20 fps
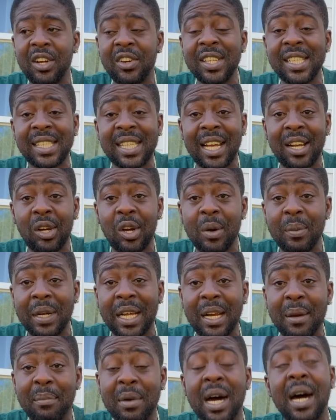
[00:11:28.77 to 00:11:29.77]
Crystal coming at
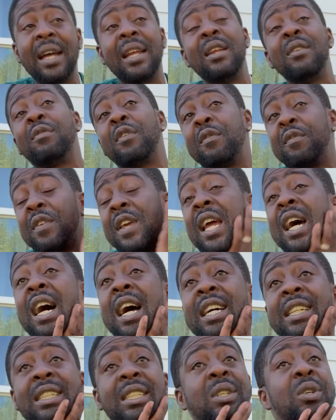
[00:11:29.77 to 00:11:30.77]
the morning for
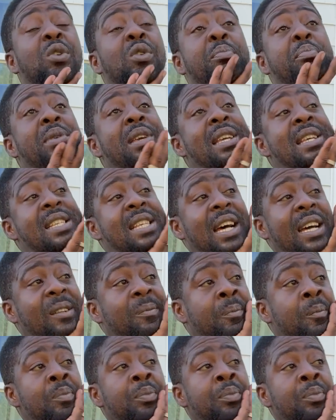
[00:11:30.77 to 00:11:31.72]
fear stew peas and